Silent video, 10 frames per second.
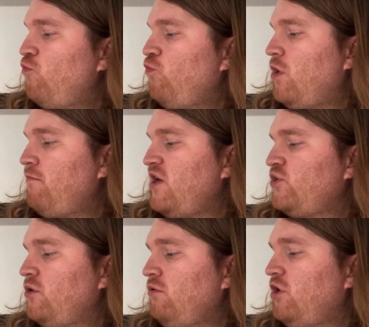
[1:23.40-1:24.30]
One
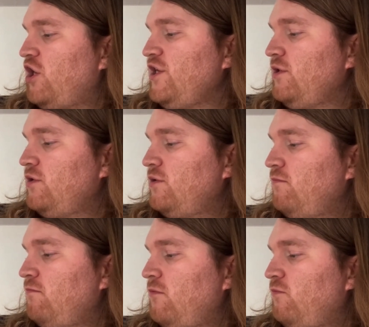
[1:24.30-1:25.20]
magical light,
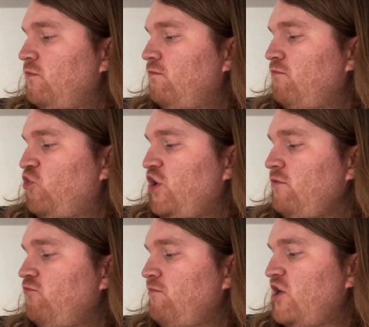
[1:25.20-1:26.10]

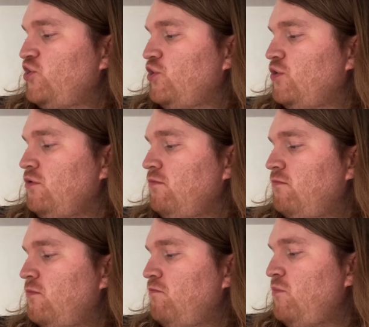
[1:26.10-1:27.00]
one magical
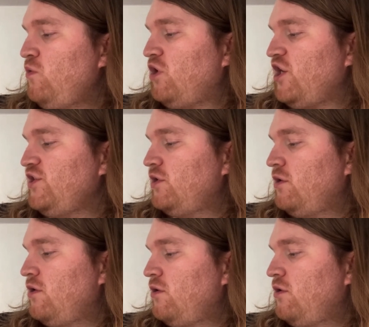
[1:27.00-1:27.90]
moonlight
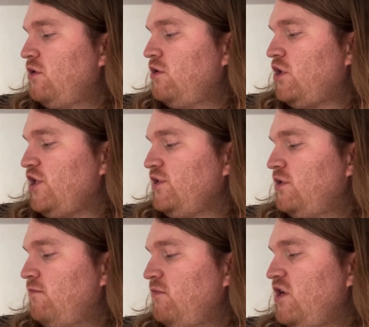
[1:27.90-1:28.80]
night
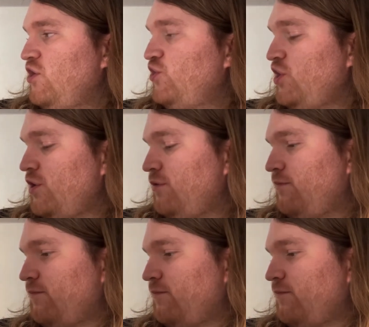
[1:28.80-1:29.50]
in a zoo.